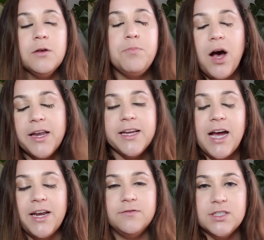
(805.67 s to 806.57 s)
body
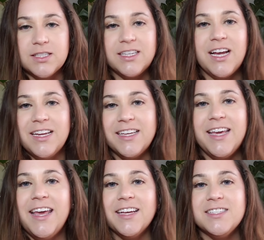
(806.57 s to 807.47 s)
kind of just
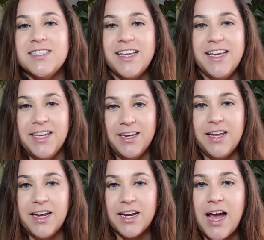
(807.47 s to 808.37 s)
kicks in
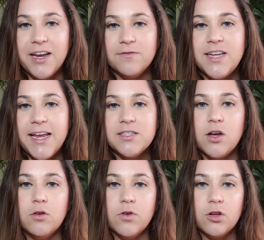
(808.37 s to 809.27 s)
and it kind of takes
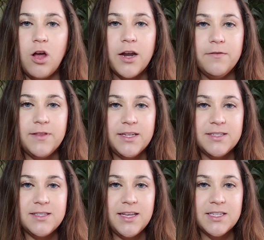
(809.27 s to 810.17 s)
over a lot of
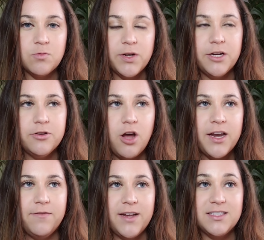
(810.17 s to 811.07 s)
these things where you're
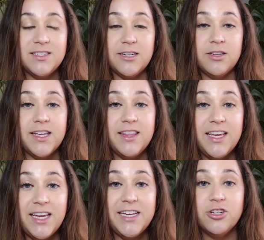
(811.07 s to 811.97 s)
not even necessarily
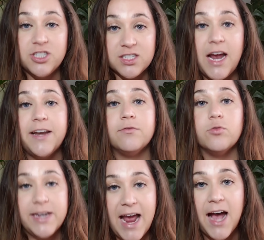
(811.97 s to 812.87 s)
thinking, you're just kind of
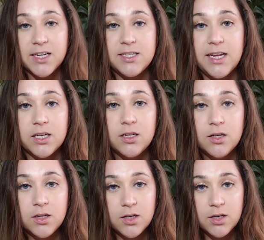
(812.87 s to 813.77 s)
reacting.
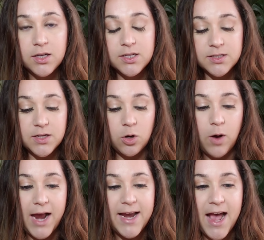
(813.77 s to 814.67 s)
So
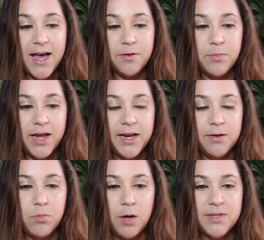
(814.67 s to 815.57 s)
I had my
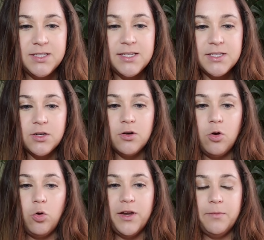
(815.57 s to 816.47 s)
mom and sister
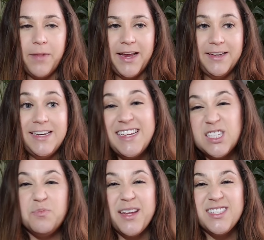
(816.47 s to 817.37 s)
holding my
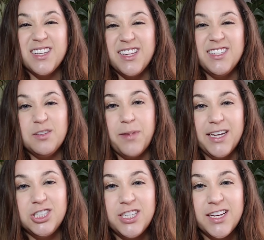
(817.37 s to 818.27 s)
knees basically to my
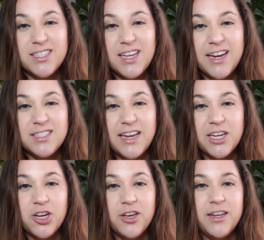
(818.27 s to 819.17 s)
chin as high as I
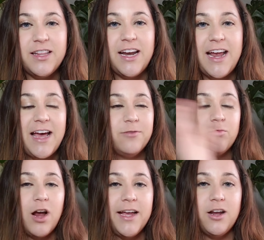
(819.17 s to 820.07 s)
could, and then I had
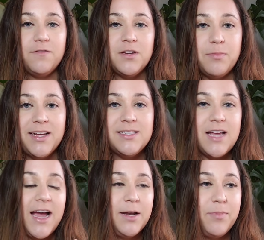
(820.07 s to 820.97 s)
Ryan off to my
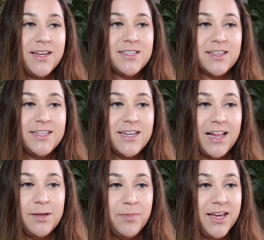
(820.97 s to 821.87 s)
side basically
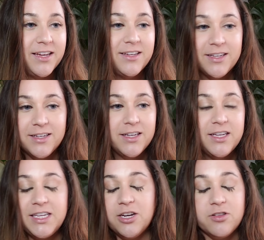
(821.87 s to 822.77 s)
telling me,
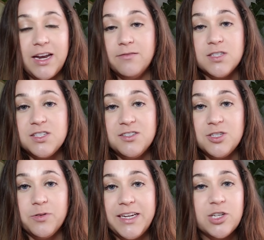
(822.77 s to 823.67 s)
you know, that I was
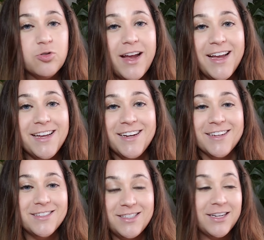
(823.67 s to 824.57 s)
doing great
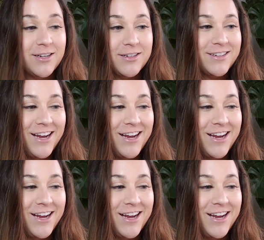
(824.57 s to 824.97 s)
and to